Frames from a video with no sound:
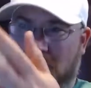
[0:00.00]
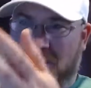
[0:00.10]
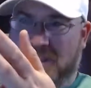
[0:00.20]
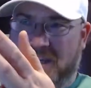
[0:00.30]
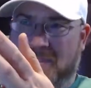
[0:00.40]

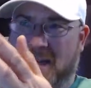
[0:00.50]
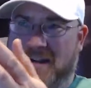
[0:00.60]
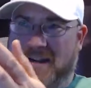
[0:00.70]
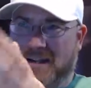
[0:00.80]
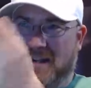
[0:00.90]
really think
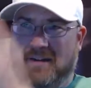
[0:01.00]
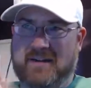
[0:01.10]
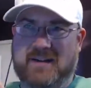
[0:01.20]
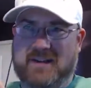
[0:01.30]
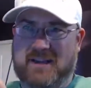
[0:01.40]
about it
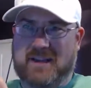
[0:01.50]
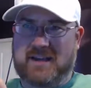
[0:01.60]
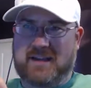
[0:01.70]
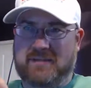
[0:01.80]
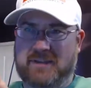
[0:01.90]
here
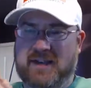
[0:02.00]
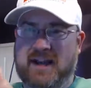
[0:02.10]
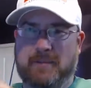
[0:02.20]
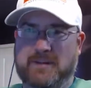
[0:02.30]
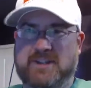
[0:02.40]
with
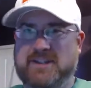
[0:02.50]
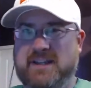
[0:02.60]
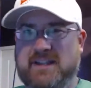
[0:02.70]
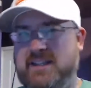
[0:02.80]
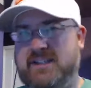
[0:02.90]
Kyle Busch's
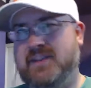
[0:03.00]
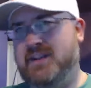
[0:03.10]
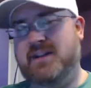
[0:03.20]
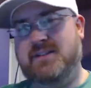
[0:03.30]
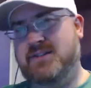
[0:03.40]
thing in the
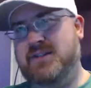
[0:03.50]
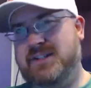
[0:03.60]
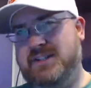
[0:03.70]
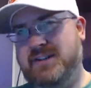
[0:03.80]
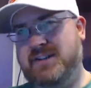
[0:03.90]
Xfinity and the
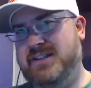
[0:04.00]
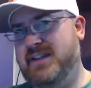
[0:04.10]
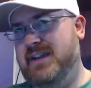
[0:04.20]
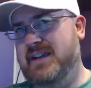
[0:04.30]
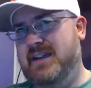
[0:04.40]
Truck Series,
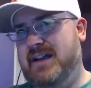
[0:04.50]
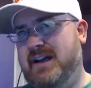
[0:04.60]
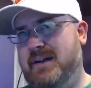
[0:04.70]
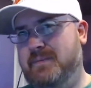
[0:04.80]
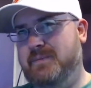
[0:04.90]

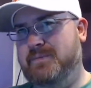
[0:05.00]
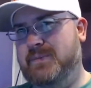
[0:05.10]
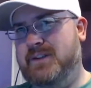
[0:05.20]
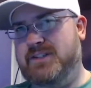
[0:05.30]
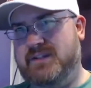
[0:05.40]

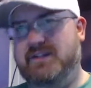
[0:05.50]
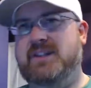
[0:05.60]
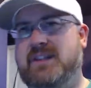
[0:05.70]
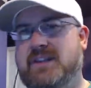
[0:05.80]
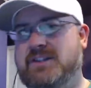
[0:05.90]

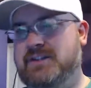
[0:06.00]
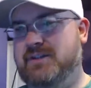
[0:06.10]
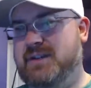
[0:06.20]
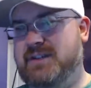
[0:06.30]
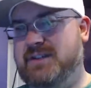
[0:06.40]
certainly the
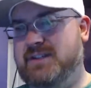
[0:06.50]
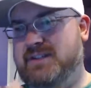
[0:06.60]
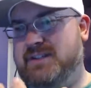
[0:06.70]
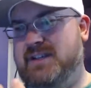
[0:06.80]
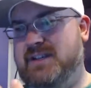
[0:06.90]
issue
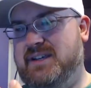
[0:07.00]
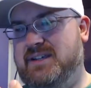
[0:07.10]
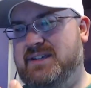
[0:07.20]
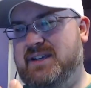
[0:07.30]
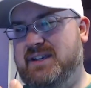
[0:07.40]

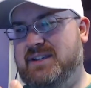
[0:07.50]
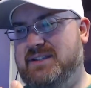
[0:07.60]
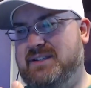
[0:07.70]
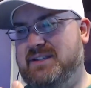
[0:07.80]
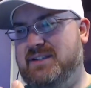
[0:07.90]

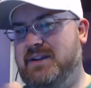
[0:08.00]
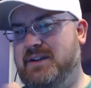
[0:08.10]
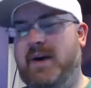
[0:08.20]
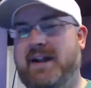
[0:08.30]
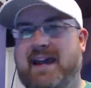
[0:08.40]
is you
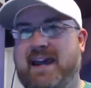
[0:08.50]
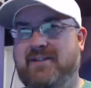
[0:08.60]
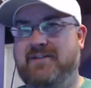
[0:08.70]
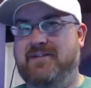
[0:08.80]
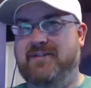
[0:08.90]
don't want to
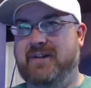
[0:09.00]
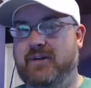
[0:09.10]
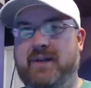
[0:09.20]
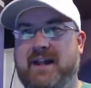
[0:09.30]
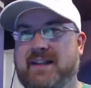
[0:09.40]
have a
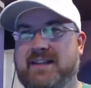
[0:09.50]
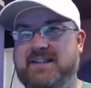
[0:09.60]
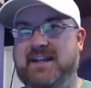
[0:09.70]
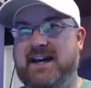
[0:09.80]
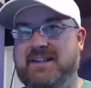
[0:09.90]
whole lot of
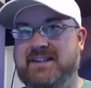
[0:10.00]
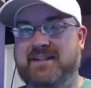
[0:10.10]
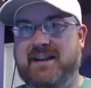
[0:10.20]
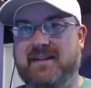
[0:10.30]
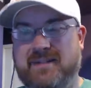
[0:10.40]
these guys
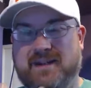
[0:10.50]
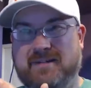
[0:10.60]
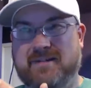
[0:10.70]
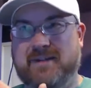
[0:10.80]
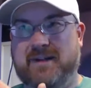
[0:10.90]
in there that
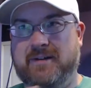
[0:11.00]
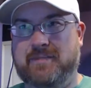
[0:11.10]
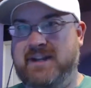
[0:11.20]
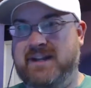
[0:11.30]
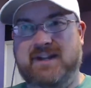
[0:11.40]
are
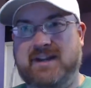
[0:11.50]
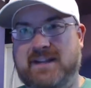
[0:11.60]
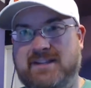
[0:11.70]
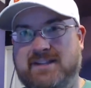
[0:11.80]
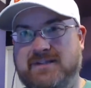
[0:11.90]
competing
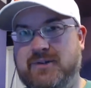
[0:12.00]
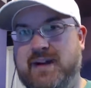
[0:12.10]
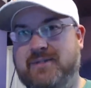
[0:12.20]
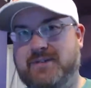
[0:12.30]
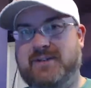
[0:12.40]
against
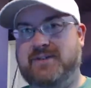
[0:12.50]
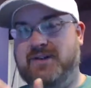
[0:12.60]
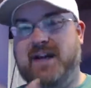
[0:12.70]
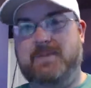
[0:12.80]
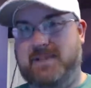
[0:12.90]
drivers that are
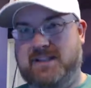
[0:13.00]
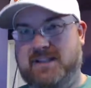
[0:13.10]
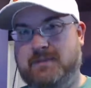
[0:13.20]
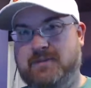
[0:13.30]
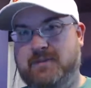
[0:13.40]
trying to make
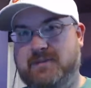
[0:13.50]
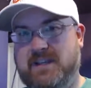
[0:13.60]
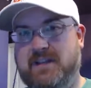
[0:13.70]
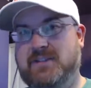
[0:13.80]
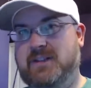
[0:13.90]
names for
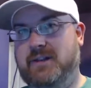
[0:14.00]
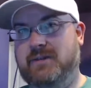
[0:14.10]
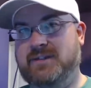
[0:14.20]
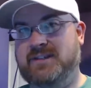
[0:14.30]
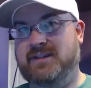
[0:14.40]
themselves in the
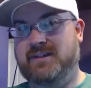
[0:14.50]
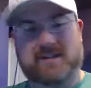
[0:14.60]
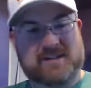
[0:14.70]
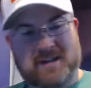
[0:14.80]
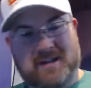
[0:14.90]
lower series.